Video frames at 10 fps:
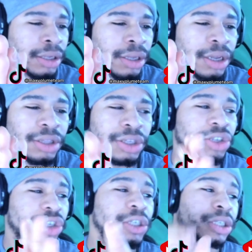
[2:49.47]
Mm. To
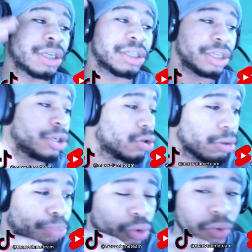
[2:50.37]
just continue
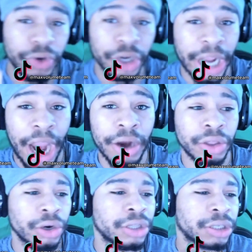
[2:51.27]
to prove your
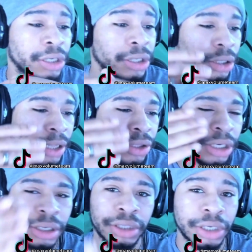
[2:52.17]
character and
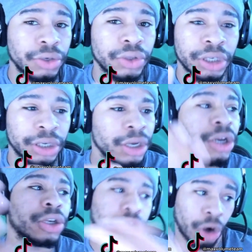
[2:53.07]
to continue to
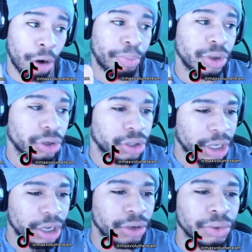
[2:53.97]
sharpen your
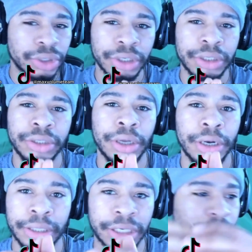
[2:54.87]
skills.
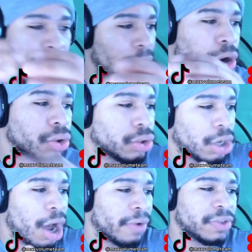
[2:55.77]
To not go
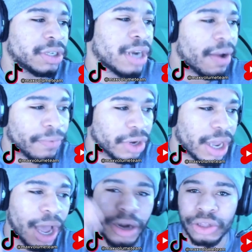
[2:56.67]
soft. To not
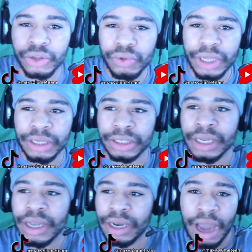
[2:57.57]
forget how to do this.
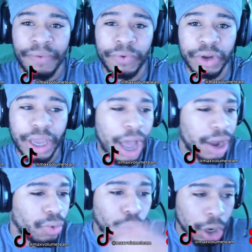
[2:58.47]
Not forget how
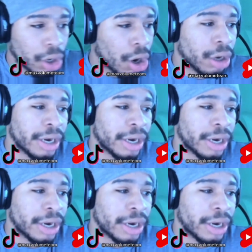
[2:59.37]
to work hard.